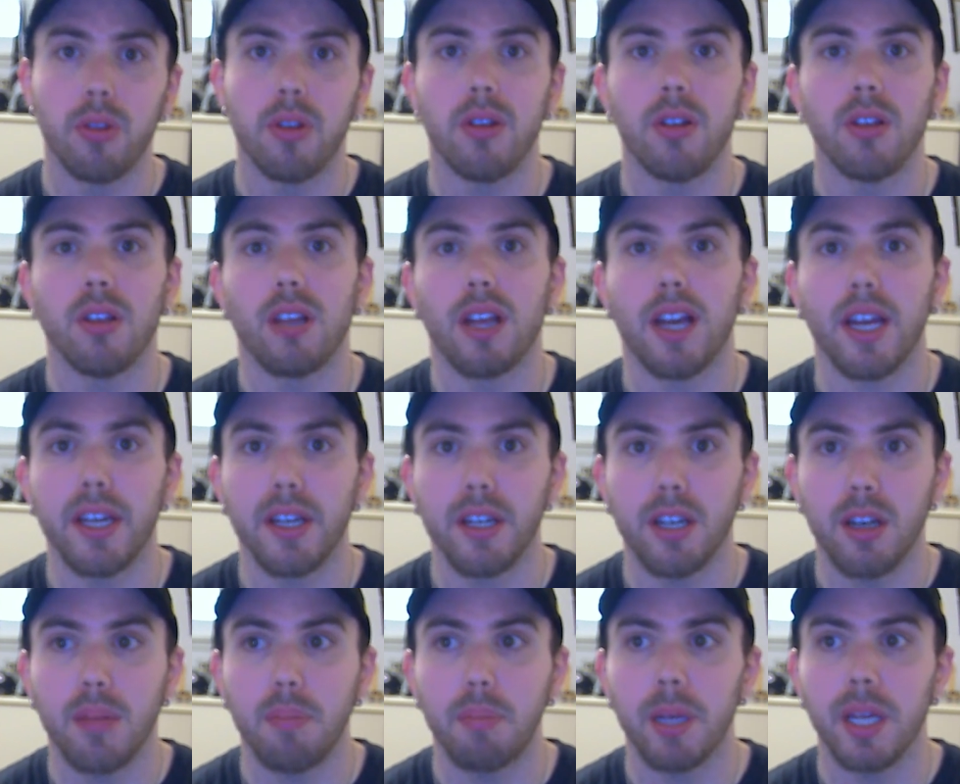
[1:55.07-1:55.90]

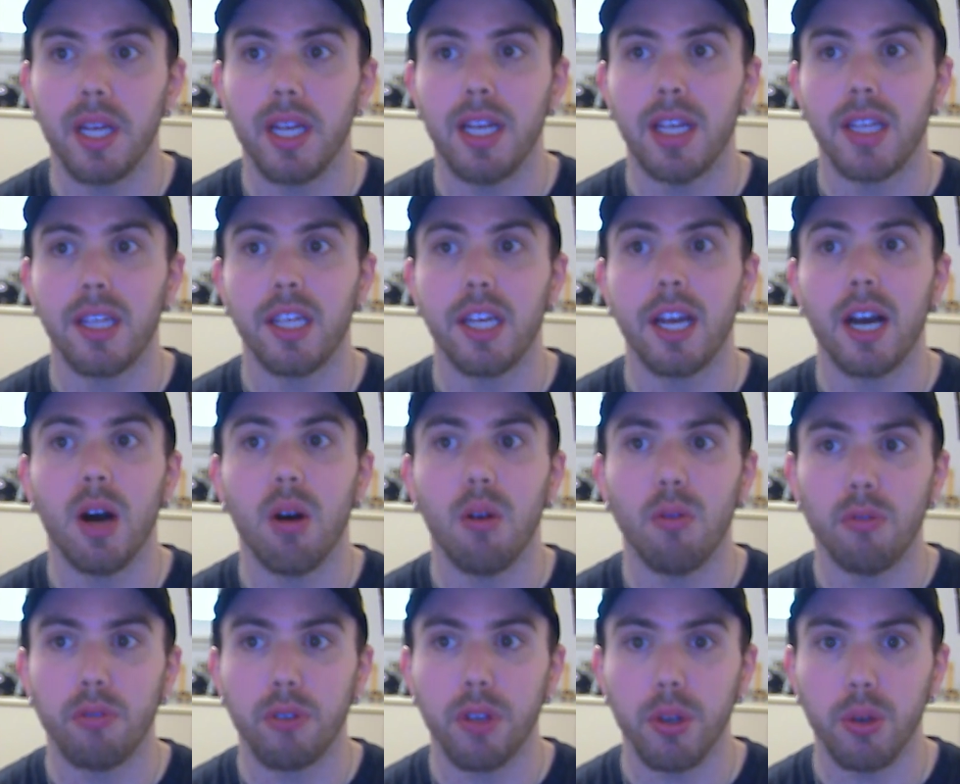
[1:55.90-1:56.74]
lineup and the
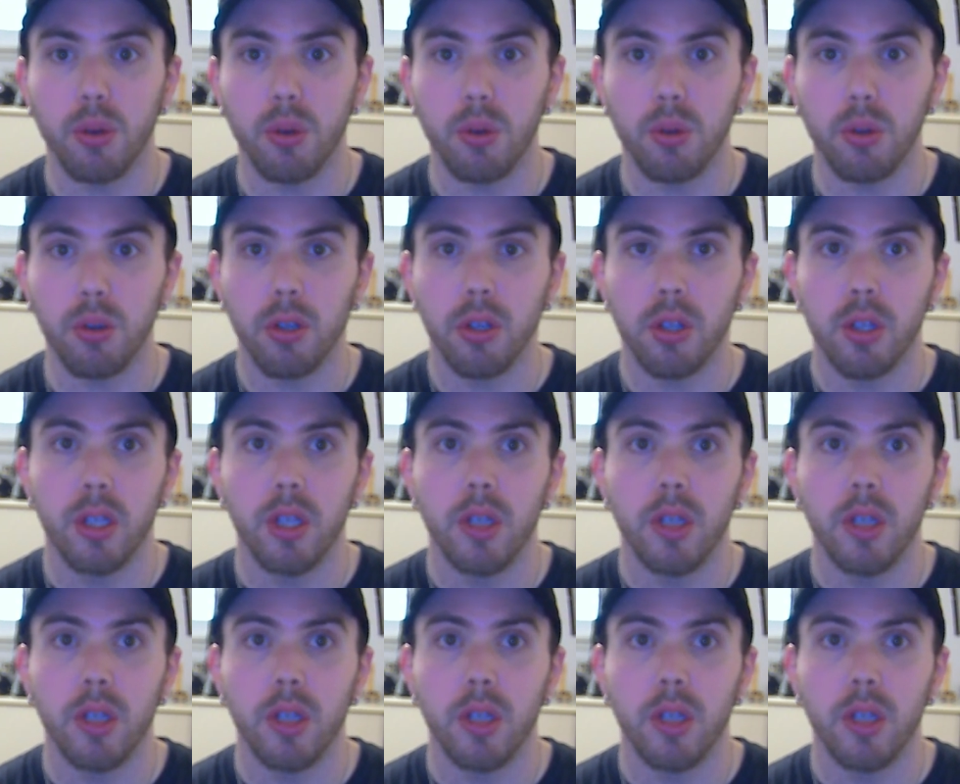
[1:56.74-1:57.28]
outfield,